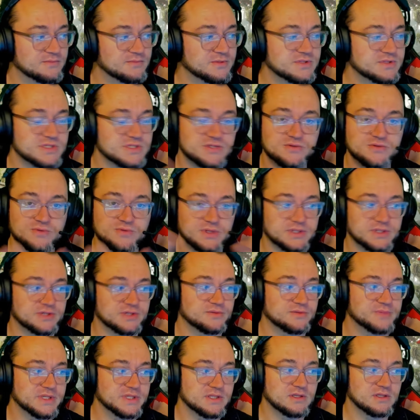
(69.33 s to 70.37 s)
just do a little
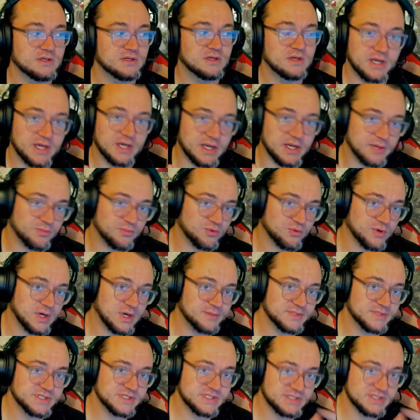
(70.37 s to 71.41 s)
bit, and I
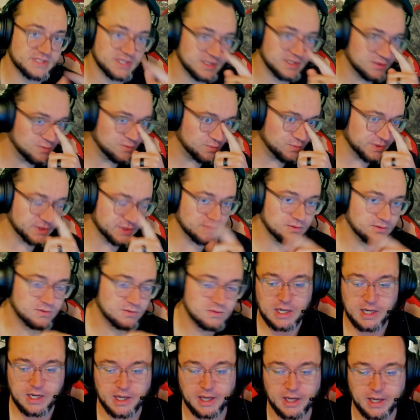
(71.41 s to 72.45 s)
promise that you will
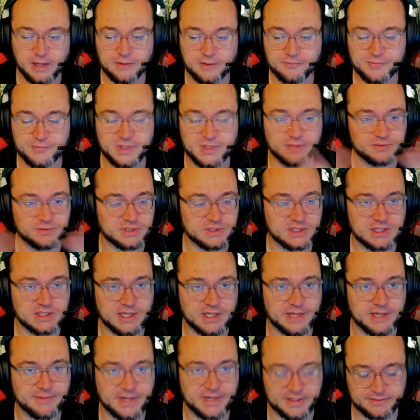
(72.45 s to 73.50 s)
uh, be able to
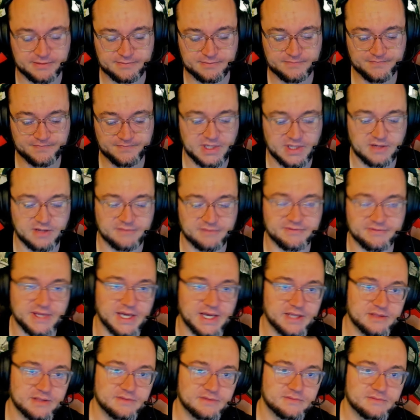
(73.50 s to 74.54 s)
climb out of
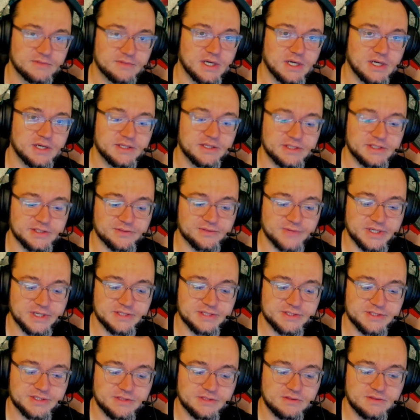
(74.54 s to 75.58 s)
that uh, elo
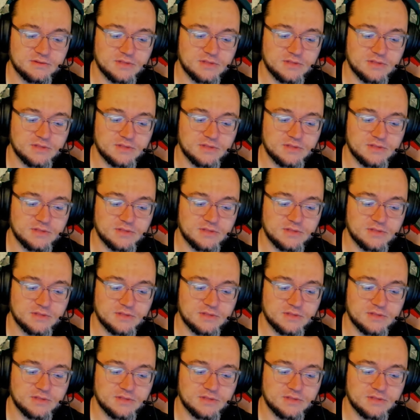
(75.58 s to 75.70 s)
range.